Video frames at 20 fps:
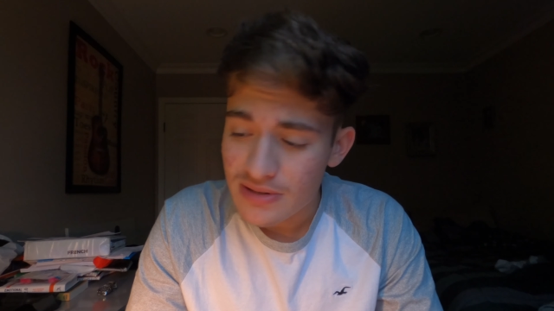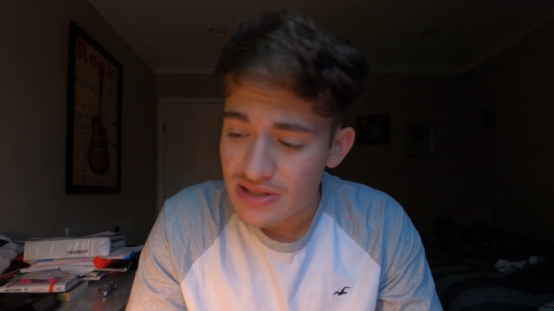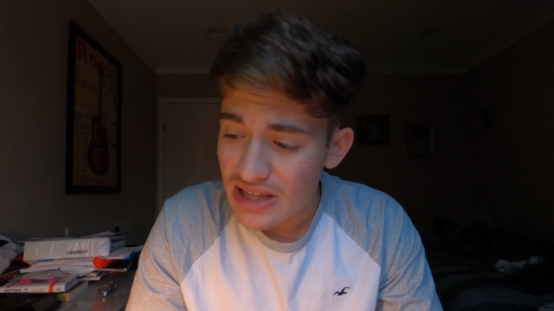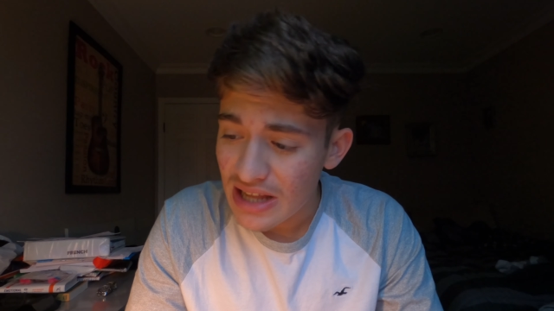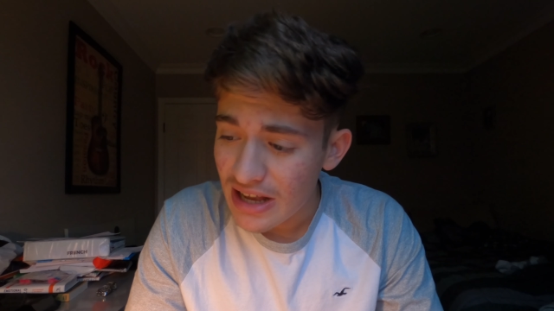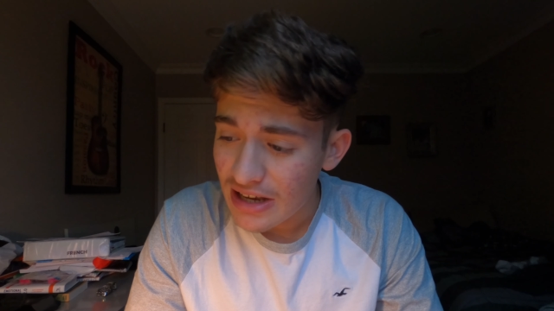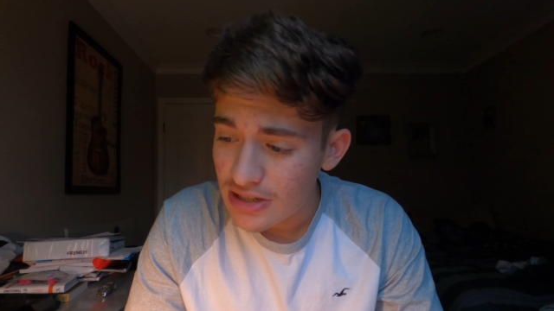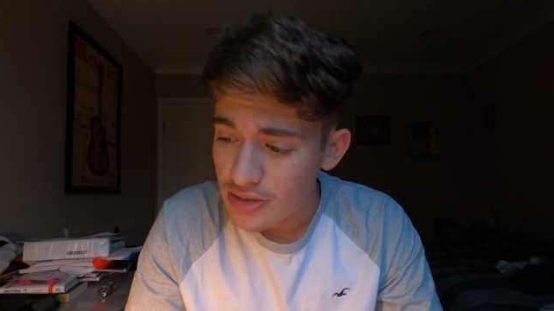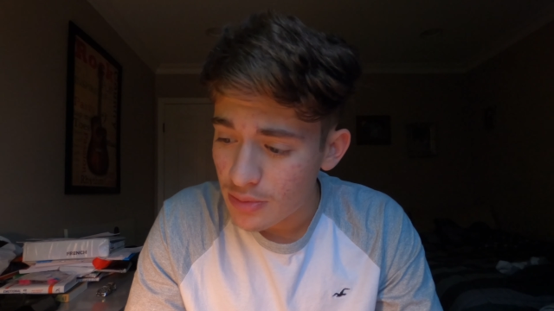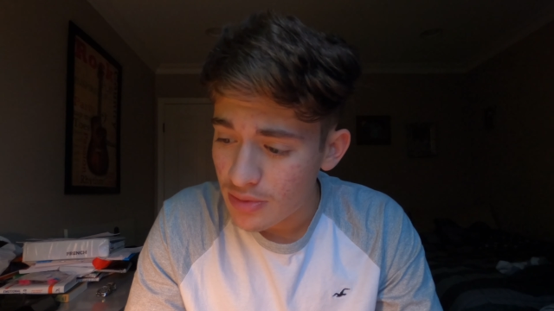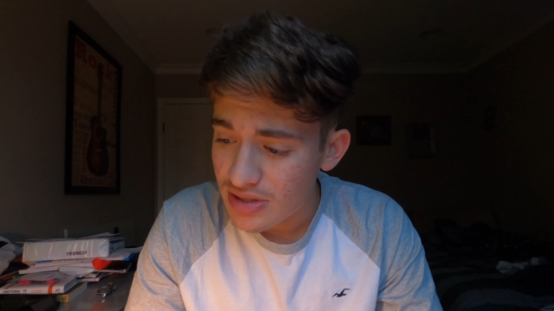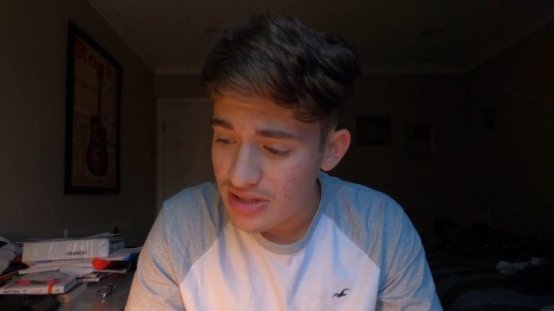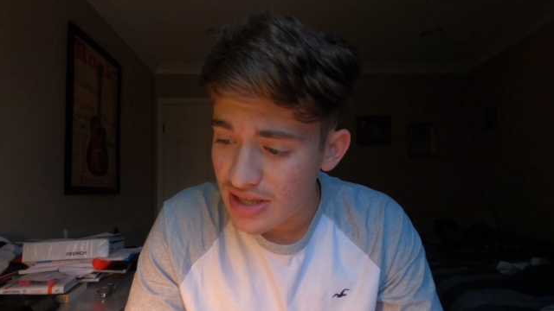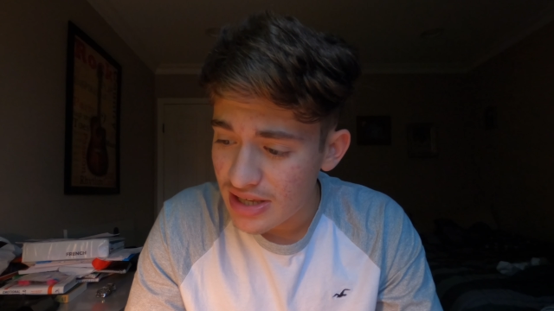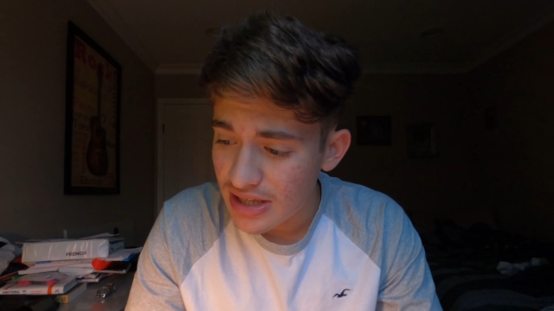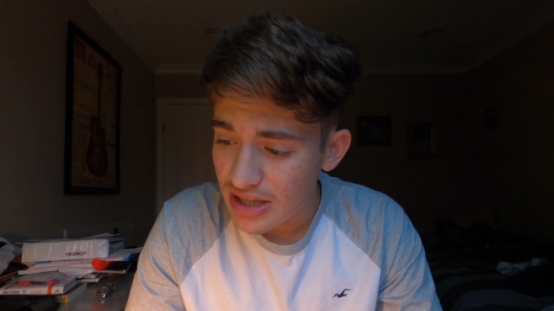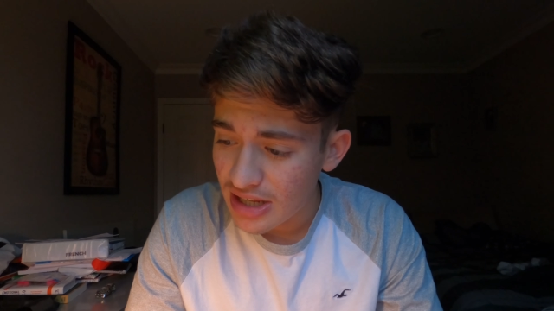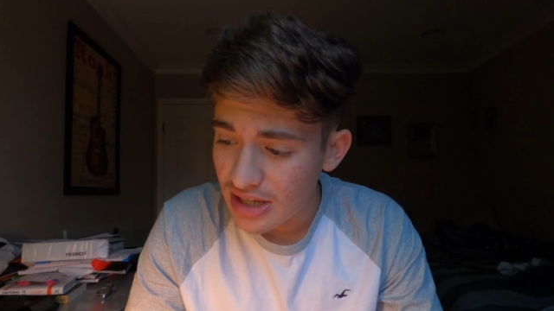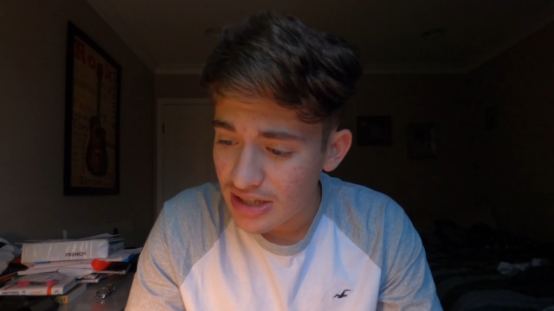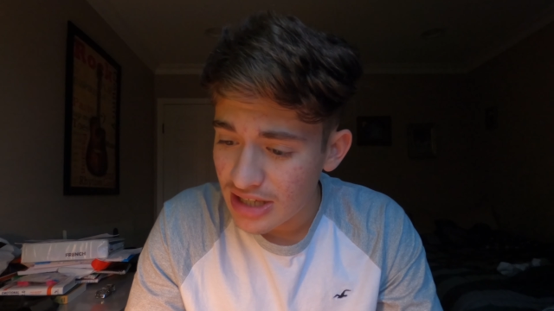stocks once
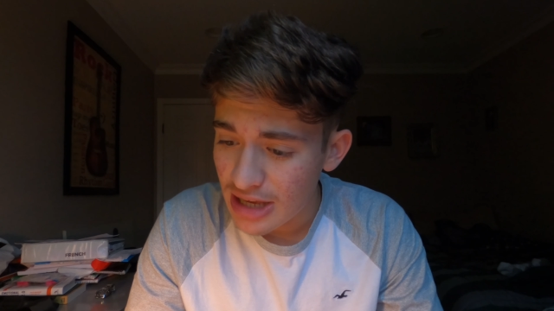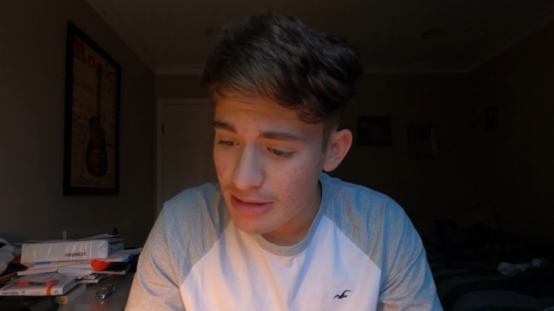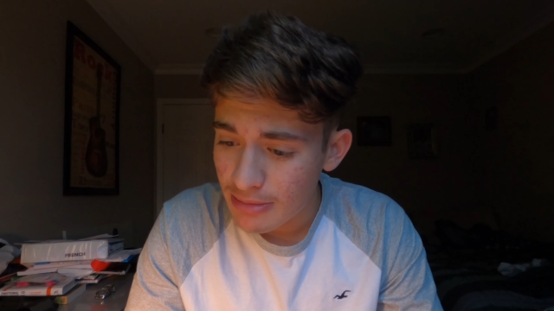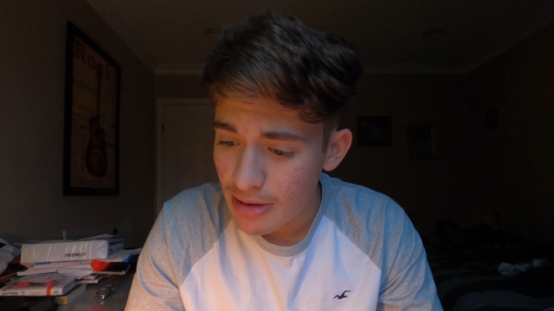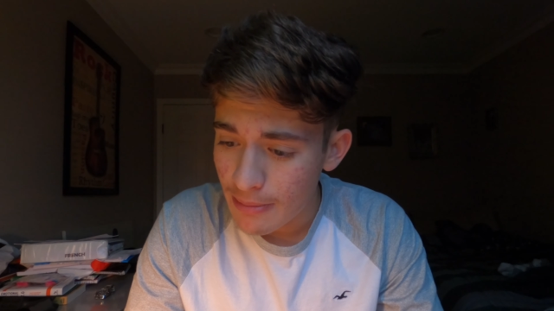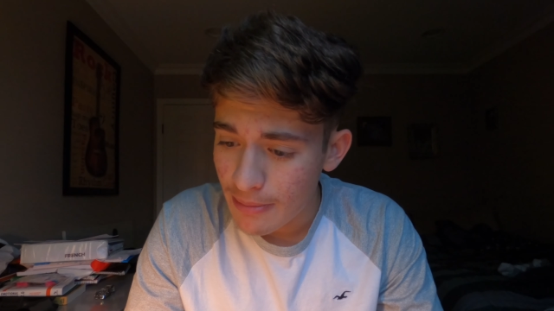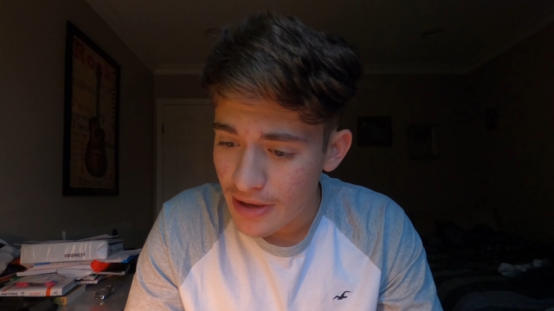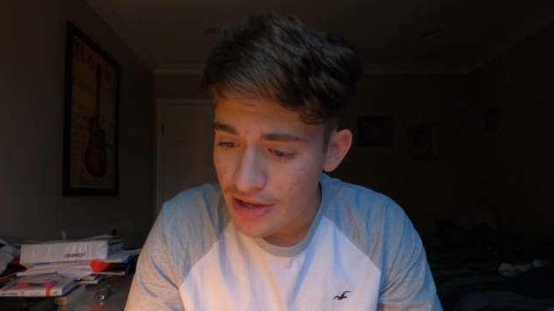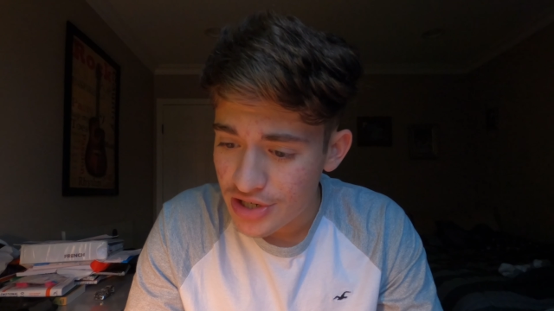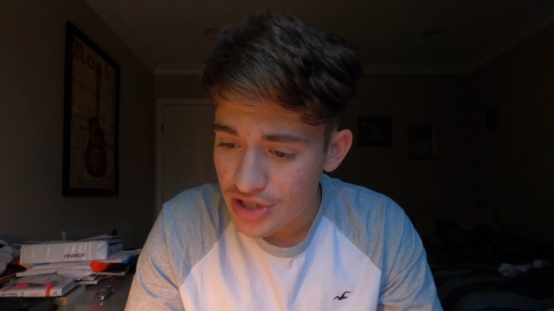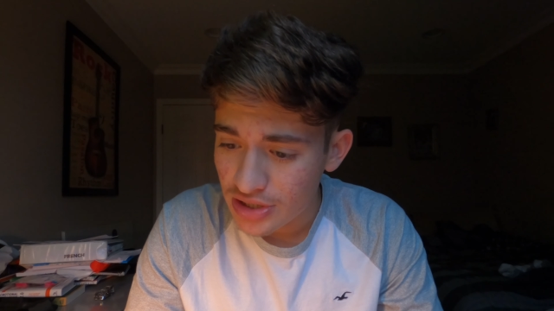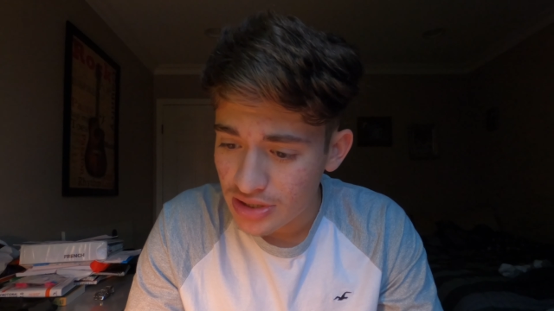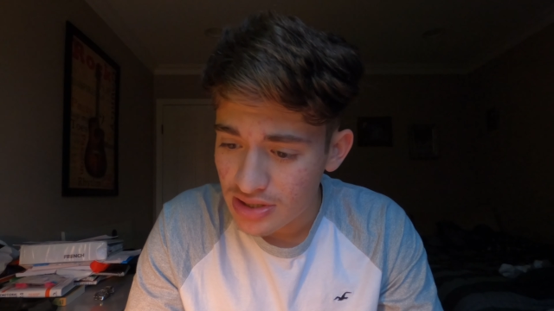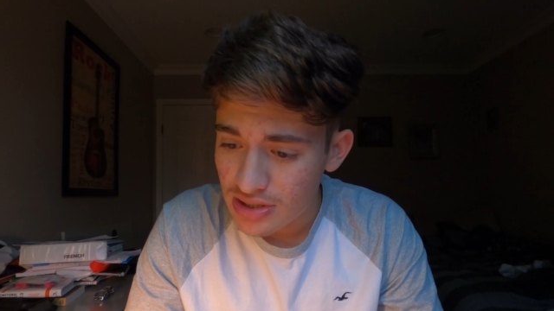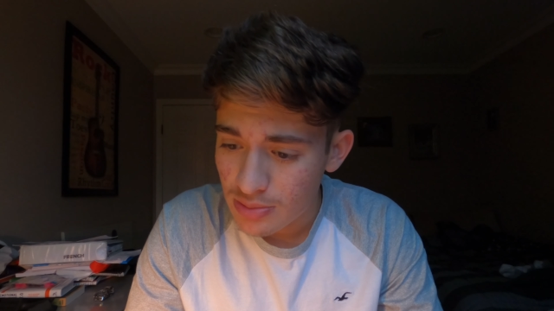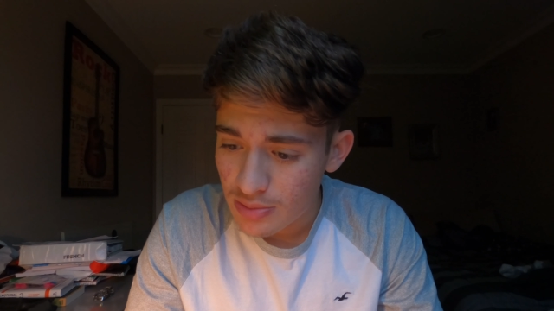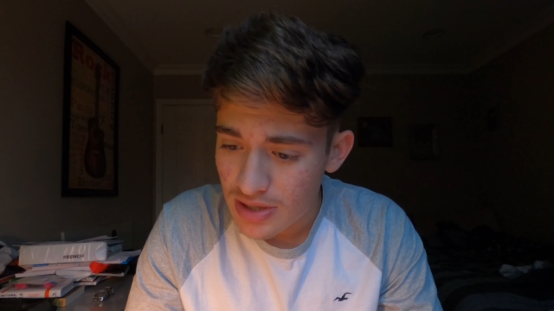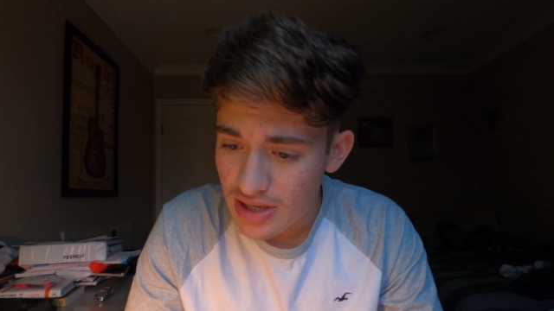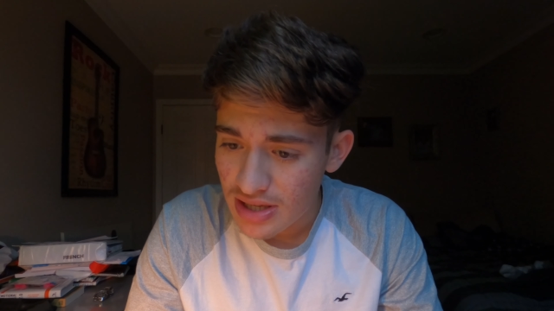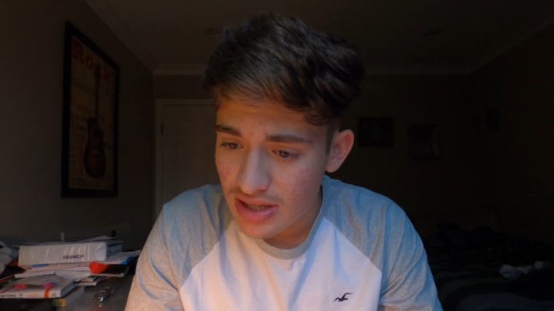I uh, get my paycheck
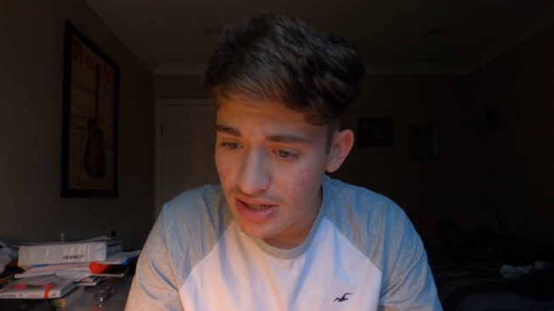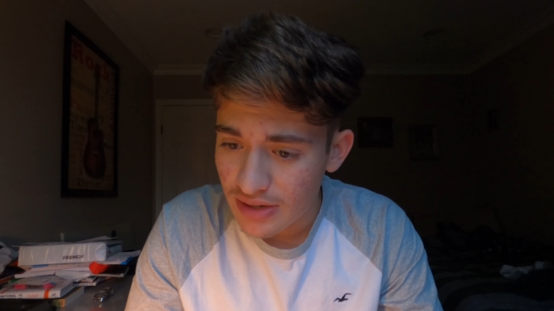this week.